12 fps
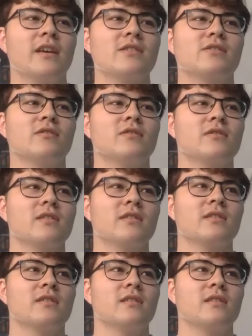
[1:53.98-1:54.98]
It's good
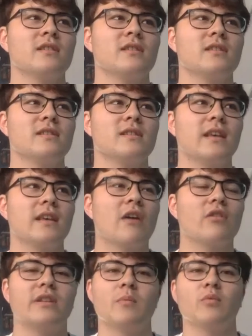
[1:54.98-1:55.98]
to see how
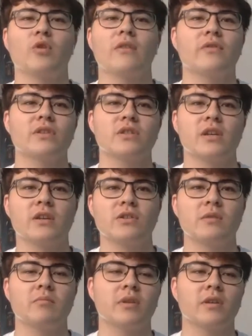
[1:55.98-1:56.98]
the demographics
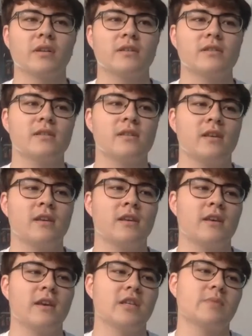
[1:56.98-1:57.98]
changing, because
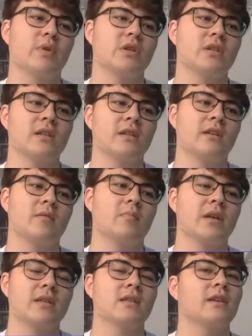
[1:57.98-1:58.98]
especially in a
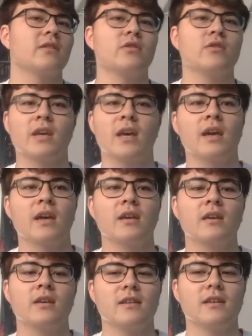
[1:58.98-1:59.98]
place like the
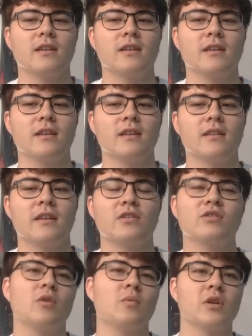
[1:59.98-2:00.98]
UK, there's
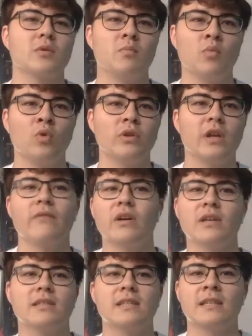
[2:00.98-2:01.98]
so much more
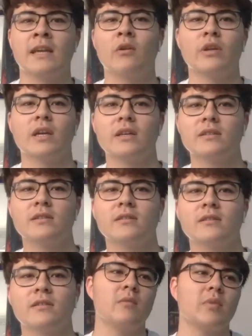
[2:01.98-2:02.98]
diversity nowadays.
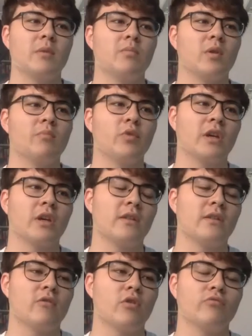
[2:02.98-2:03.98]
People are bringing
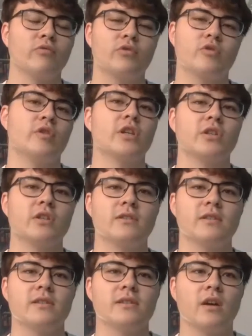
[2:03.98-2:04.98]
in their own
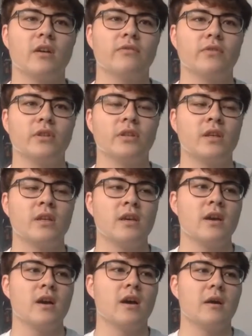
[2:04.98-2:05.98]
traditions and stuff, and
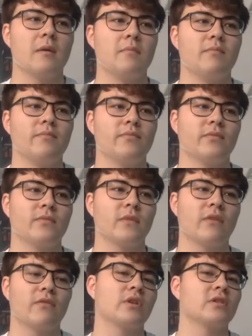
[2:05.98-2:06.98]

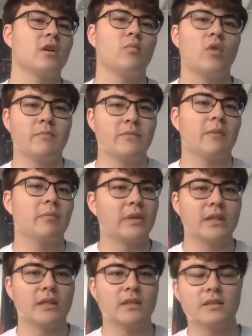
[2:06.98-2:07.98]
like, for example, I'm
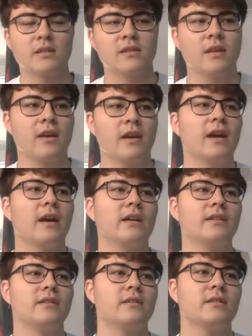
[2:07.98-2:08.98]
Japanese,
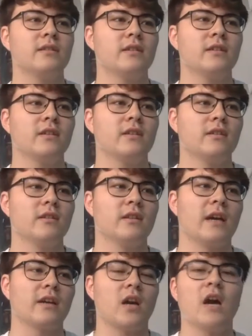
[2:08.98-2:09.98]
and
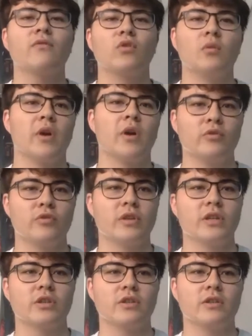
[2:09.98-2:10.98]
like, I've got my own
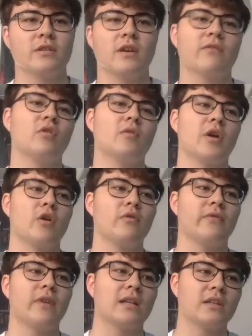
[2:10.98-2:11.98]
traditions, I've got my
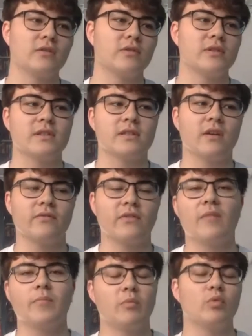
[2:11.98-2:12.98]
own values and stuff that
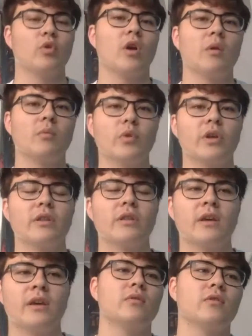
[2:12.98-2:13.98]
I've been brought up with.
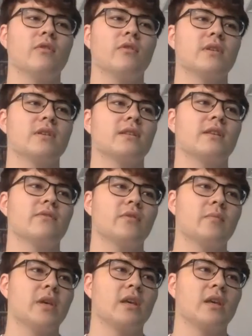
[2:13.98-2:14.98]
Obviously, for
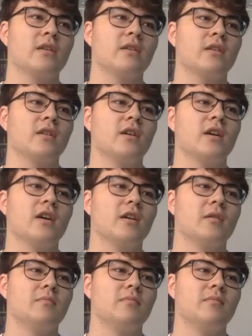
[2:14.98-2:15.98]
me,
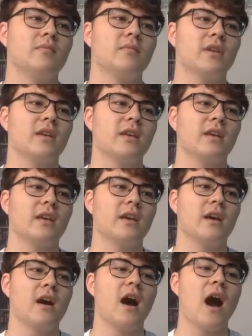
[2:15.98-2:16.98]

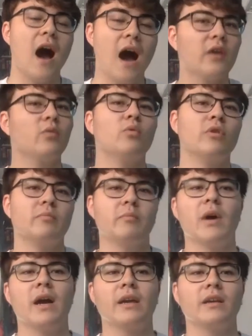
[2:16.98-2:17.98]
I want
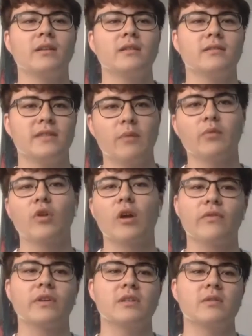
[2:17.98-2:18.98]
my
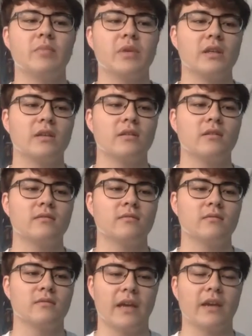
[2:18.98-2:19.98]
demographic to be
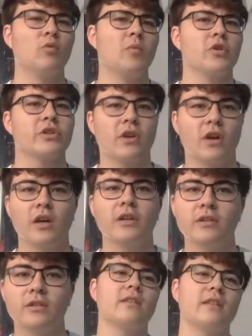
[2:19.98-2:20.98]
like almost
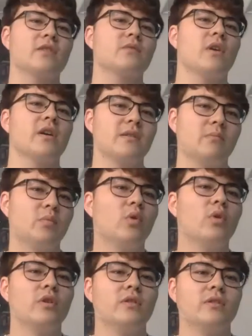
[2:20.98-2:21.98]
heard. I think that's why it's
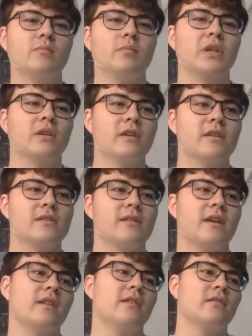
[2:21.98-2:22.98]
important, because
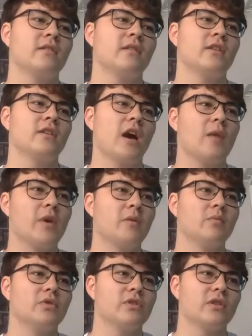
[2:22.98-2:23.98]
then I'm
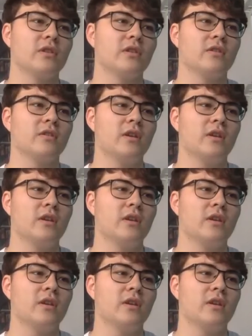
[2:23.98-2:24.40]
able to